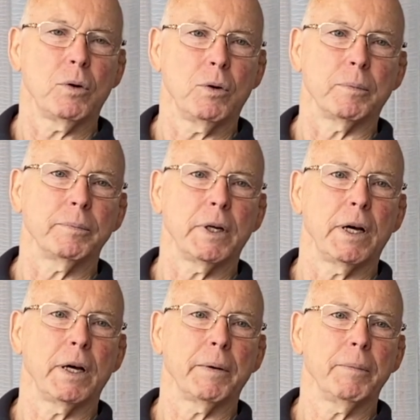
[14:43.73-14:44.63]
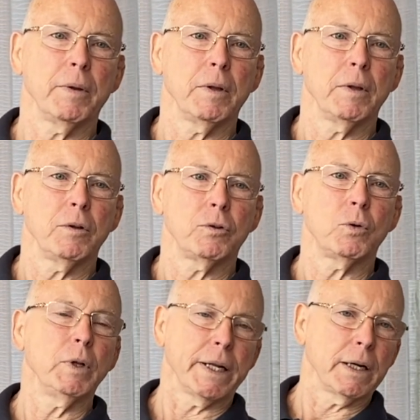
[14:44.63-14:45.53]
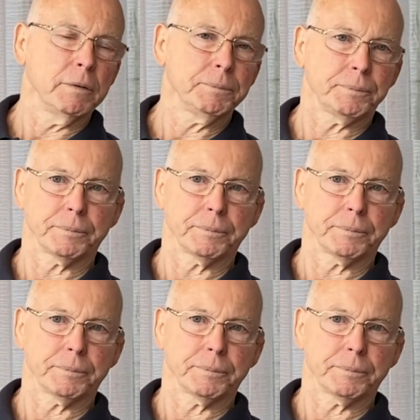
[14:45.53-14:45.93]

home, school let out.